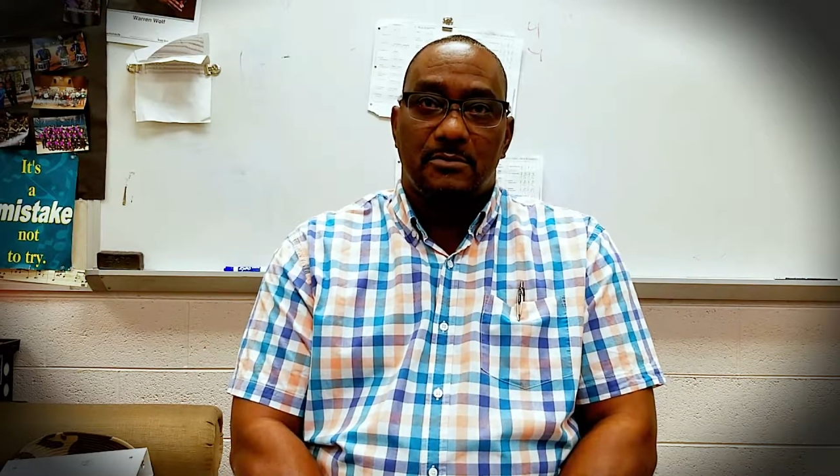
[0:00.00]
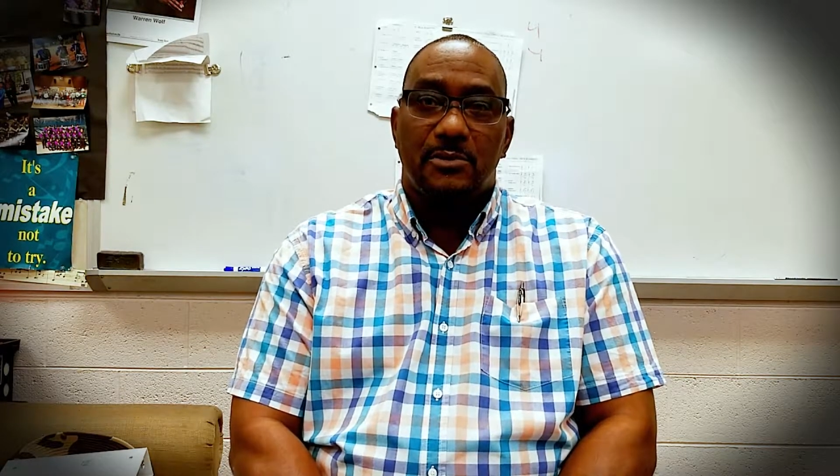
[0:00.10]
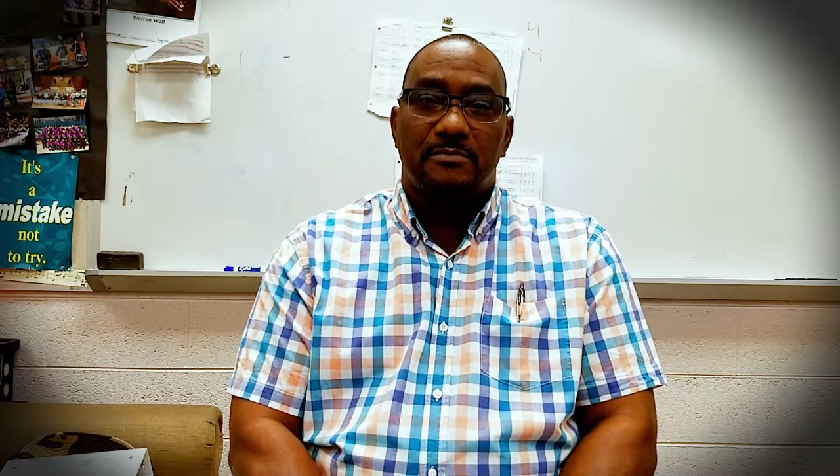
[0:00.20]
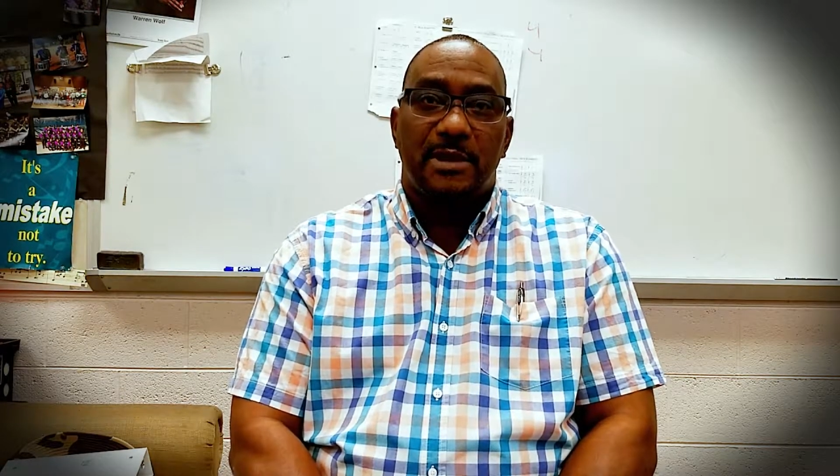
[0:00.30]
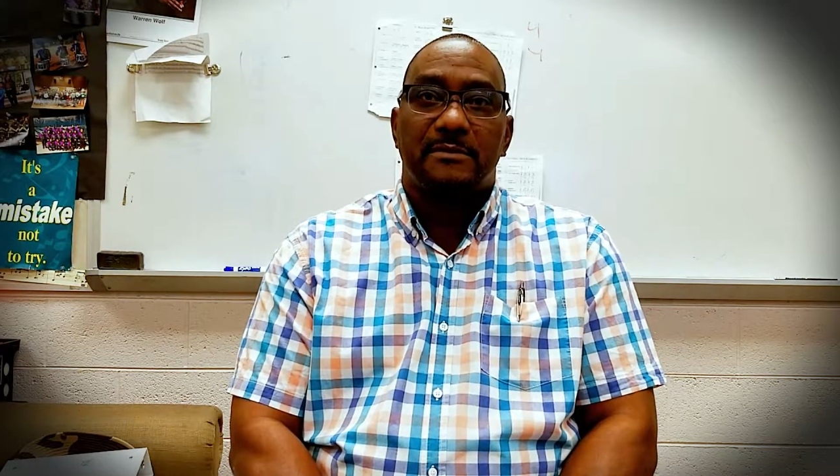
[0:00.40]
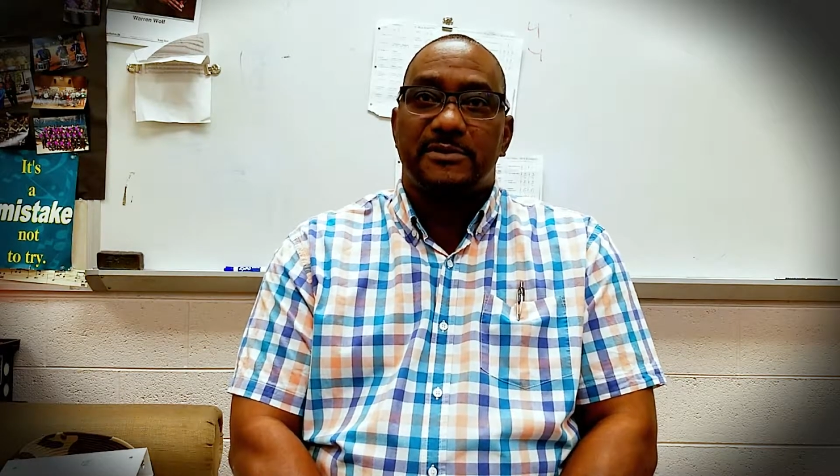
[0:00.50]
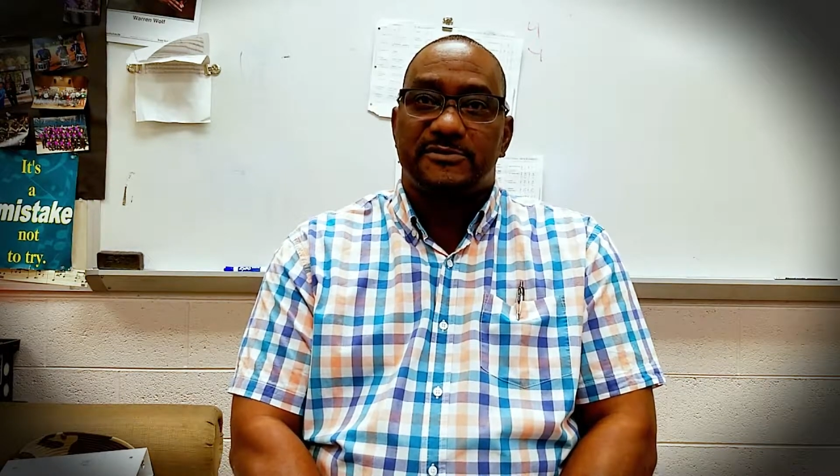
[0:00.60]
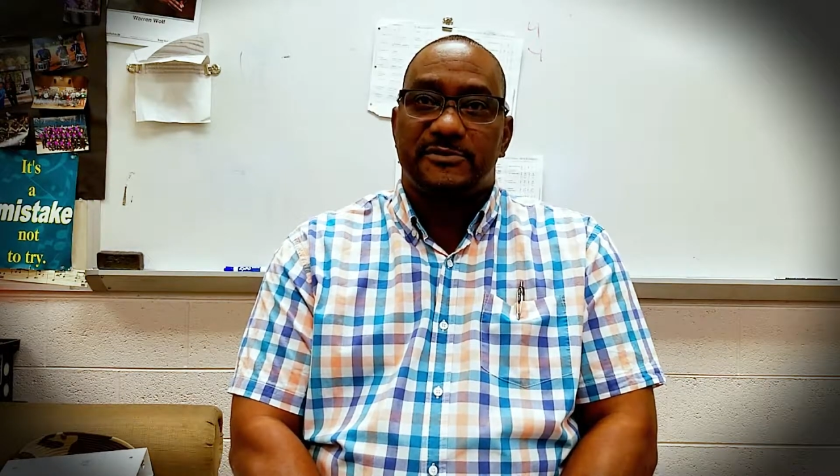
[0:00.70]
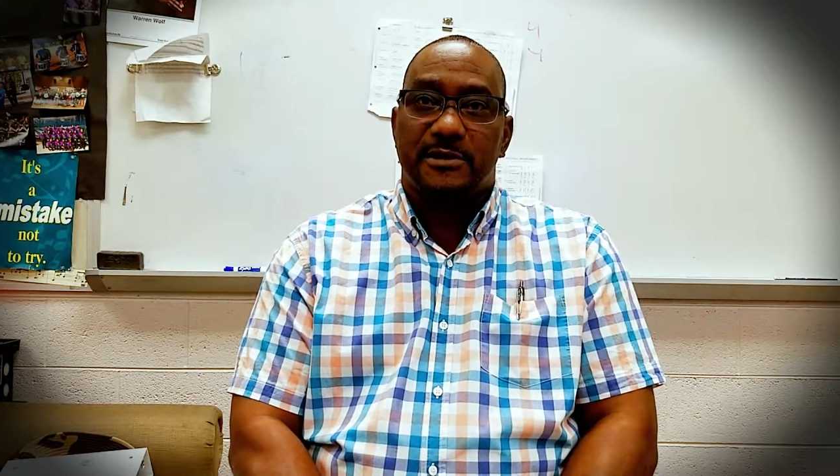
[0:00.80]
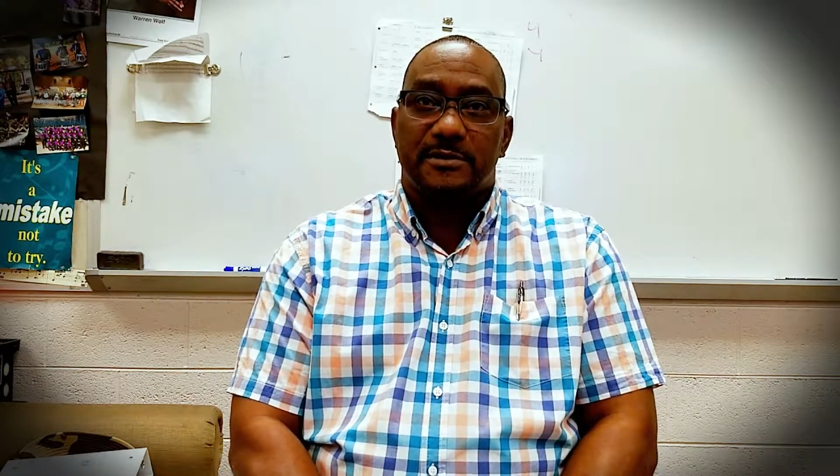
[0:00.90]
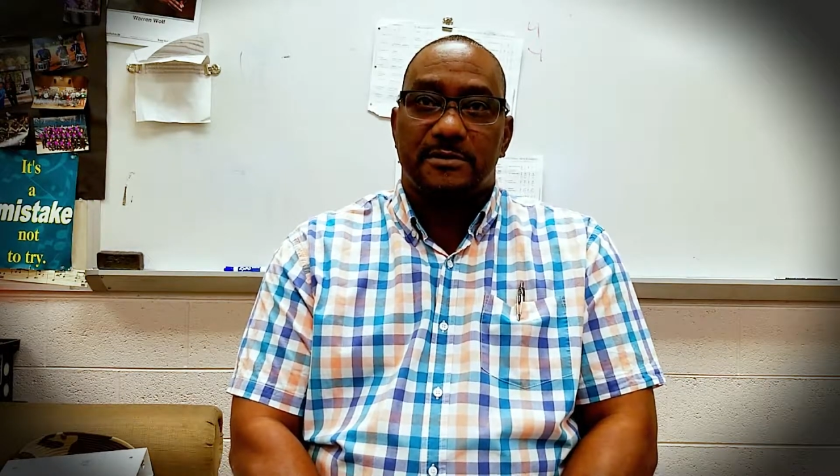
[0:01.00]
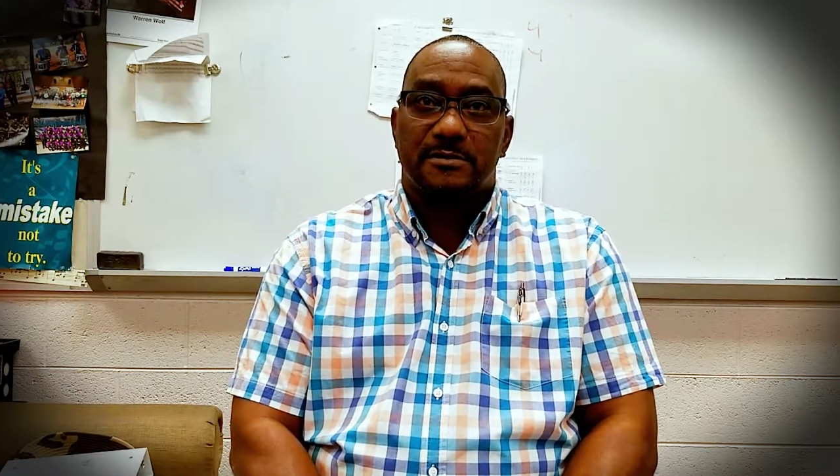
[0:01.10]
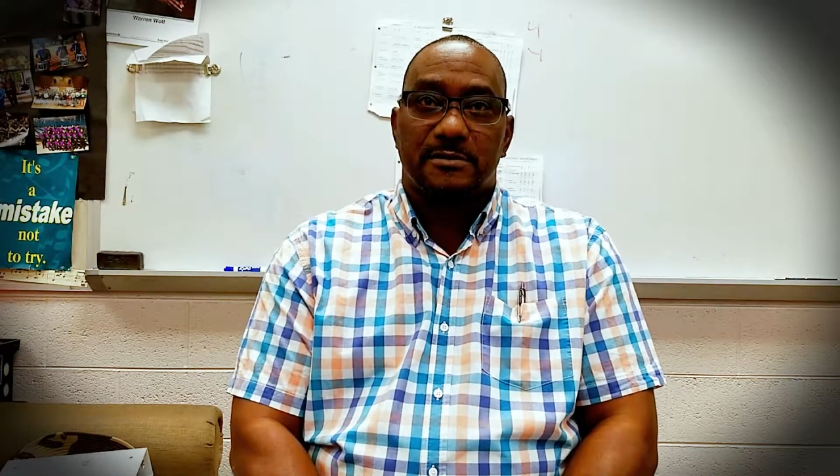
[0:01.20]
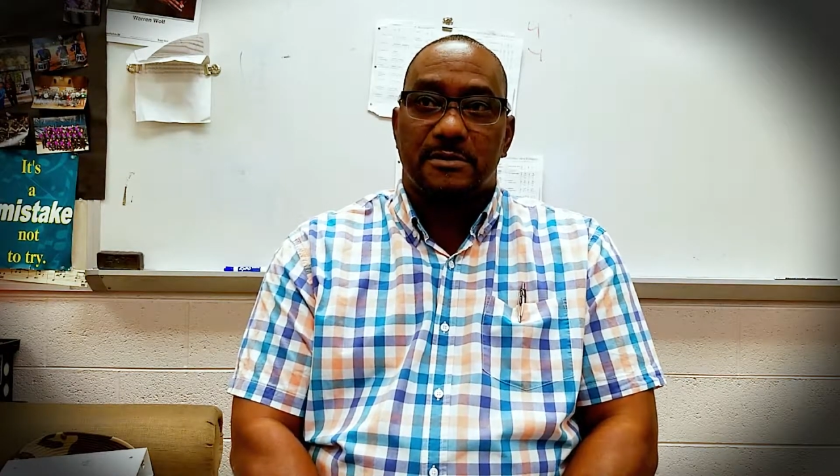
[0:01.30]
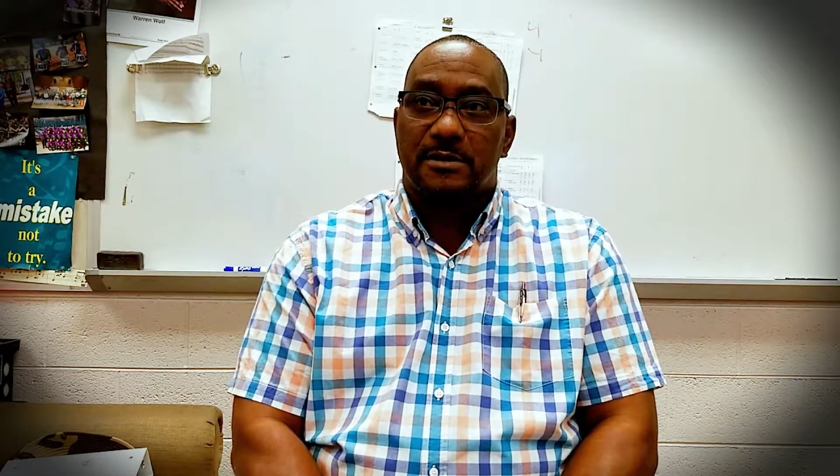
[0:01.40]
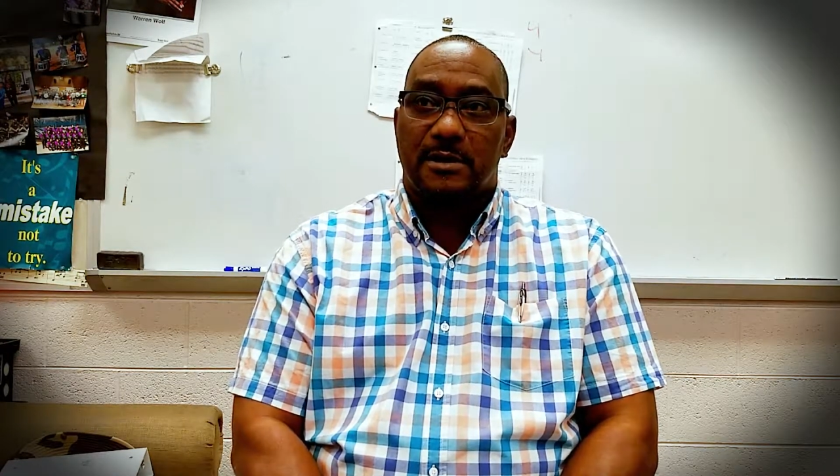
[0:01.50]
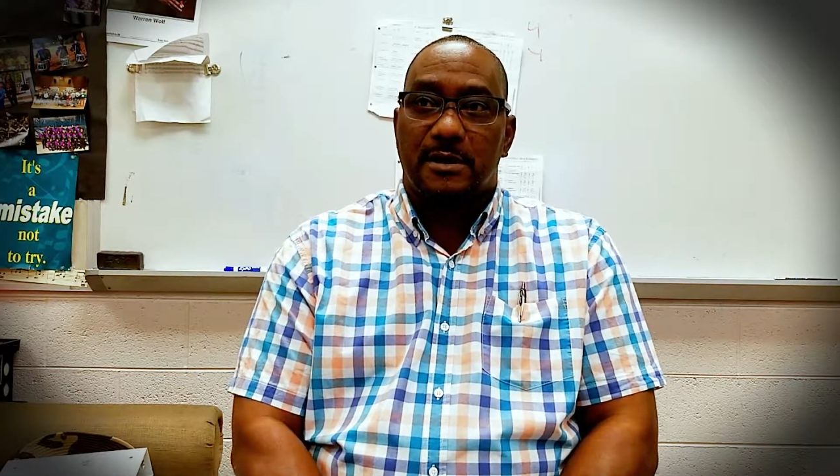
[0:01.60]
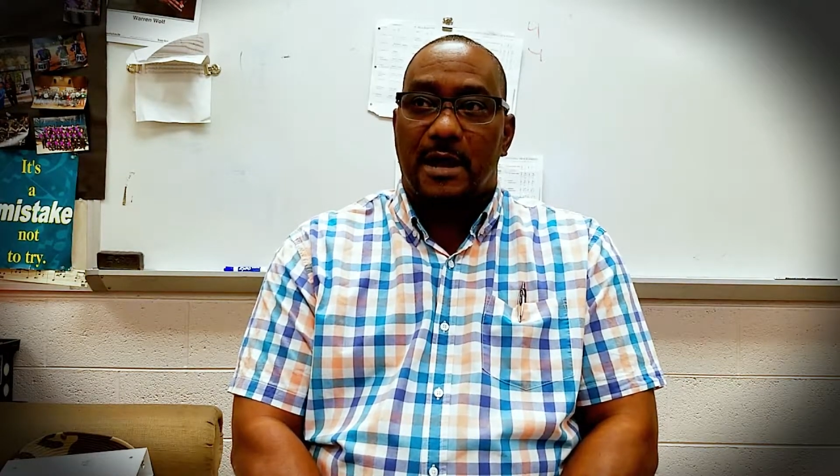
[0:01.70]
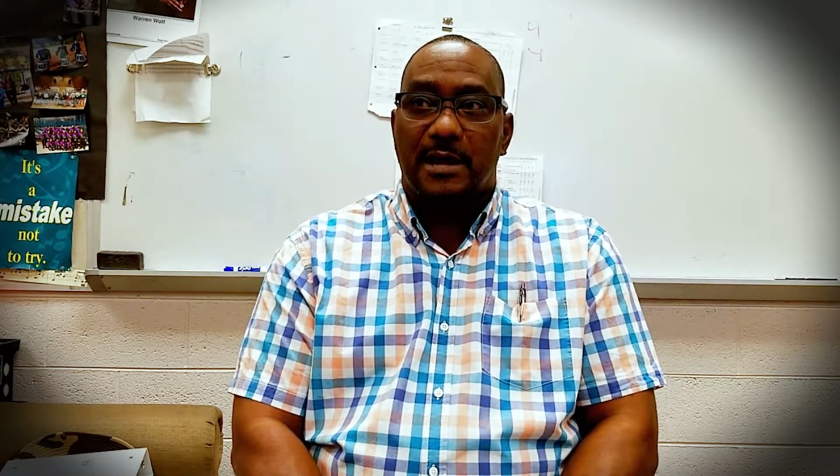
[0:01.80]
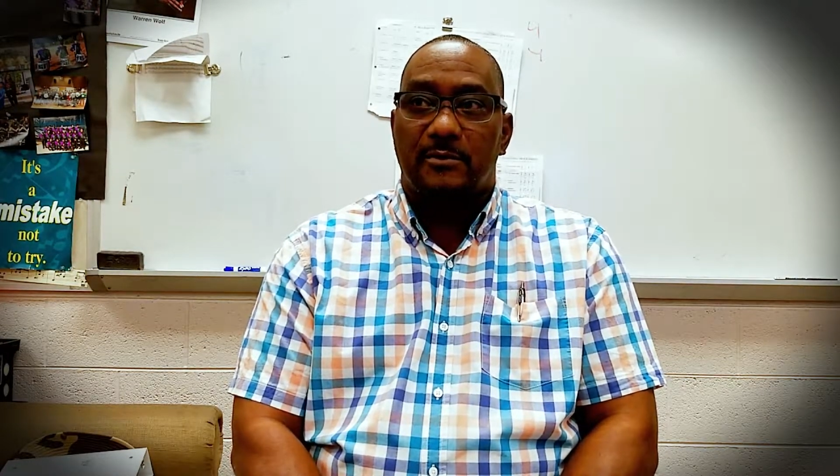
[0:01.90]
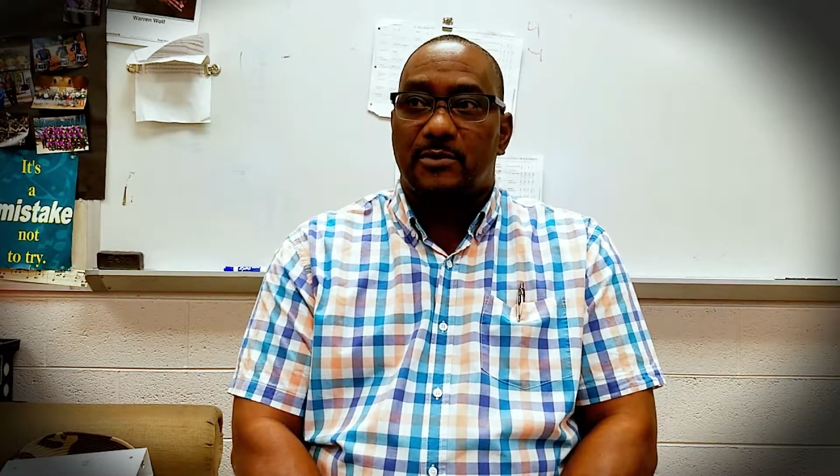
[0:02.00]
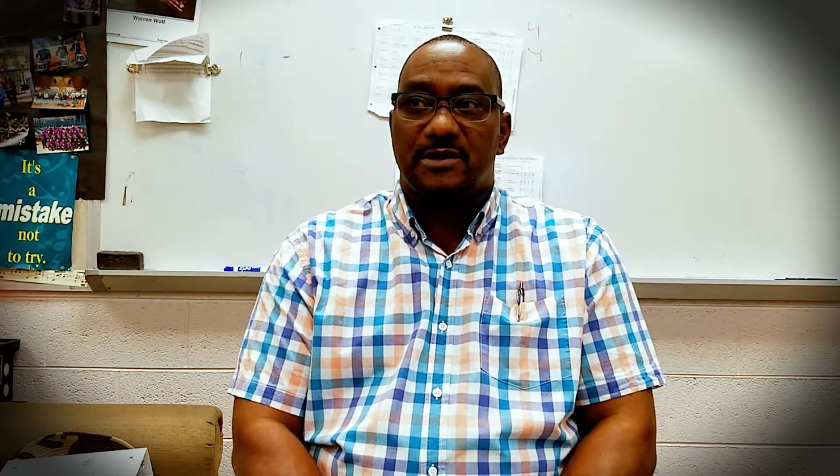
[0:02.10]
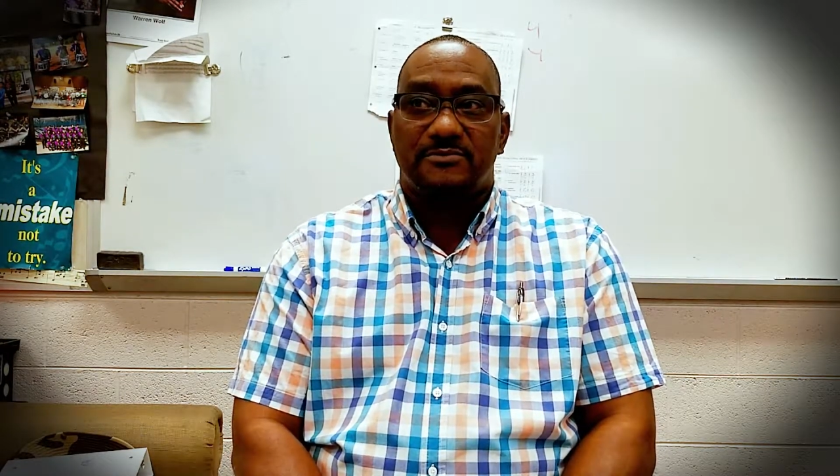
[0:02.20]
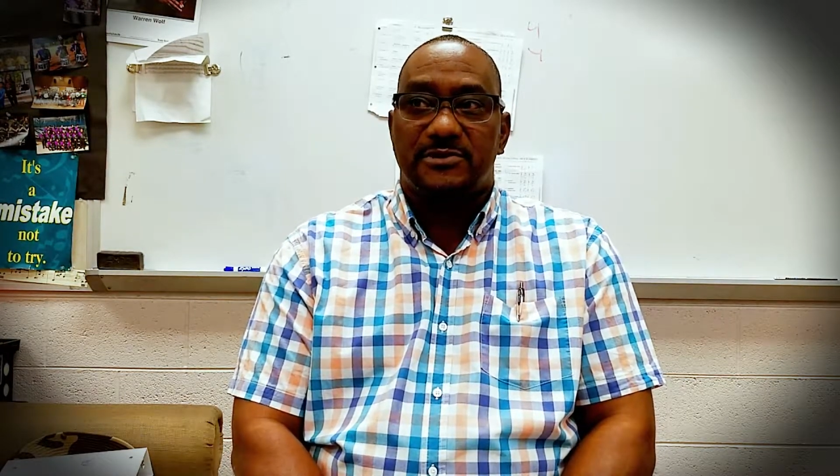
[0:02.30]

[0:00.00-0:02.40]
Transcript: would make me sick, and I didn't really